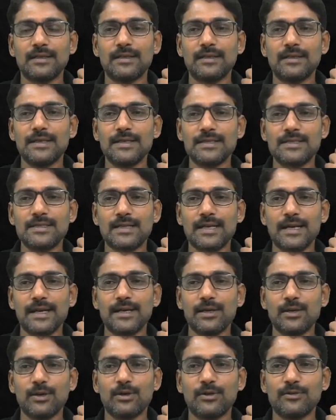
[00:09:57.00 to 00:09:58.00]
these
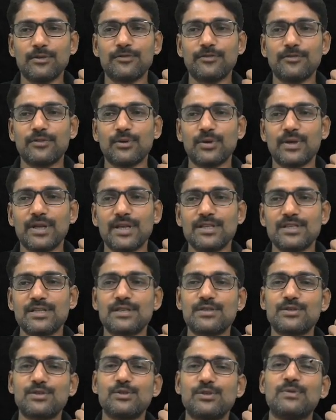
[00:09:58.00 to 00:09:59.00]
kind of
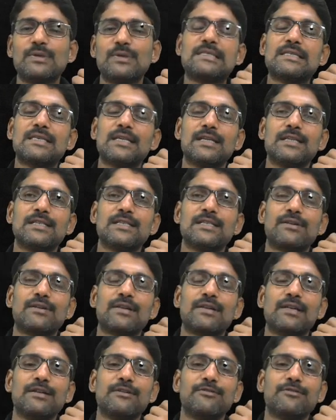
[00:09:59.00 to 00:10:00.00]
notations you will see
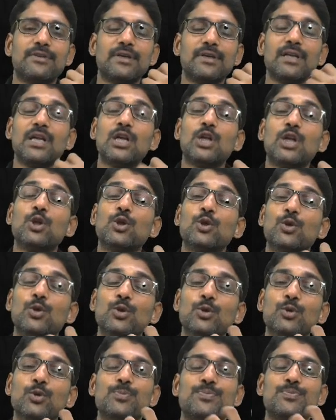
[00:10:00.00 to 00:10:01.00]
generally for
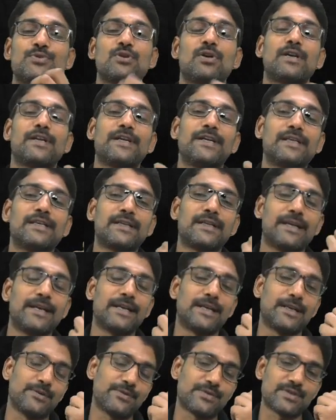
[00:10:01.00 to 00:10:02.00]
loops or
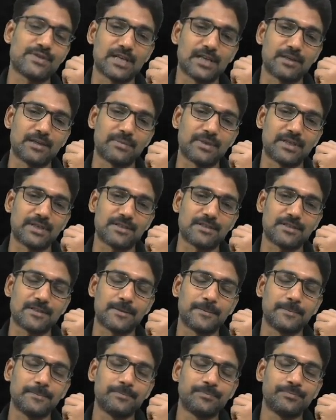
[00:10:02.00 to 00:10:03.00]
iterative statements
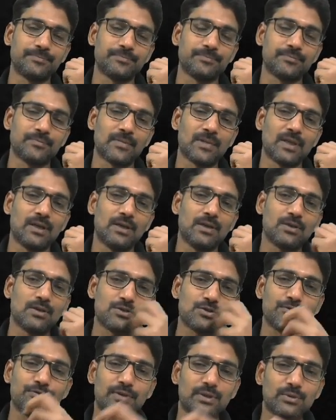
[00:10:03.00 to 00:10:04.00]

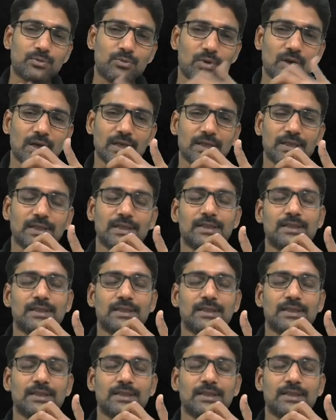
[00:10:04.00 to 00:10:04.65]
so for what